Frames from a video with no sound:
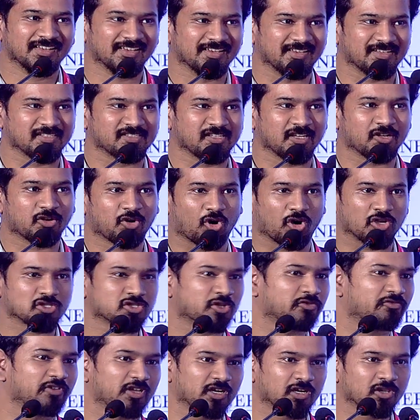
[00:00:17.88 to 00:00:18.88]
is the cost
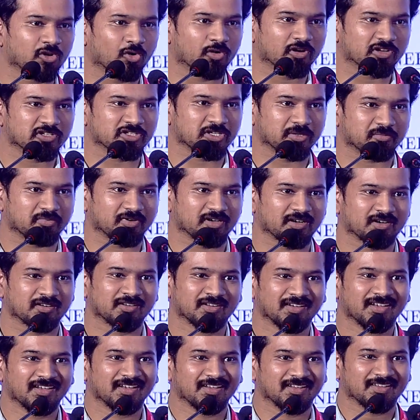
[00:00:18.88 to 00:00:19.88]
of vehicle ownership, right?
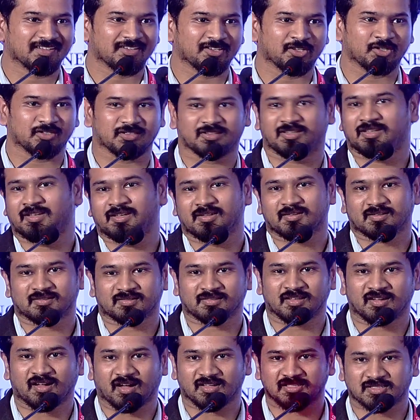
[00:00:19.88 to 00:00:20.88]

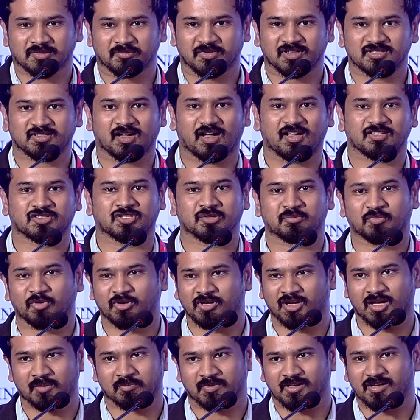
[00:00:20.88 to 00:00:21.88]
The customer's asked to
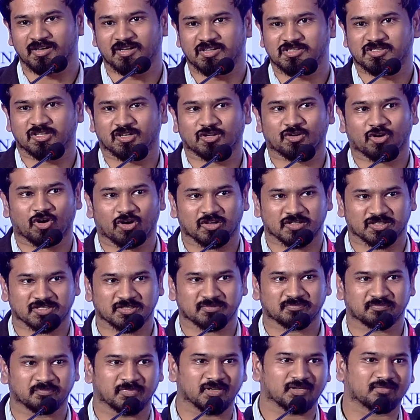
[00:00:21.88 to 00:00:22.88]
put up an initial cost,
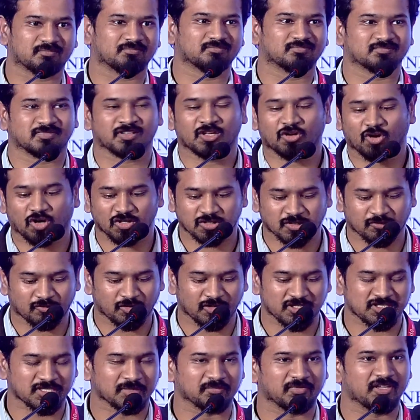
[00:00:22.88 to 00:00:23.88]
but the cost of
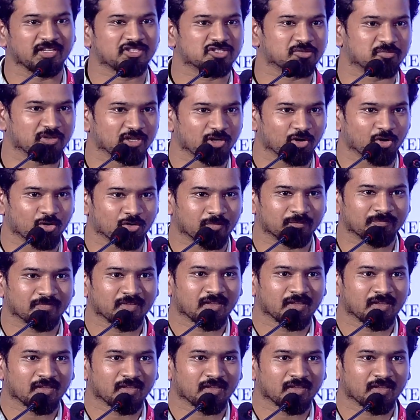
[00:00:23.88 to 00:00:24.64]
ownership needs to be low.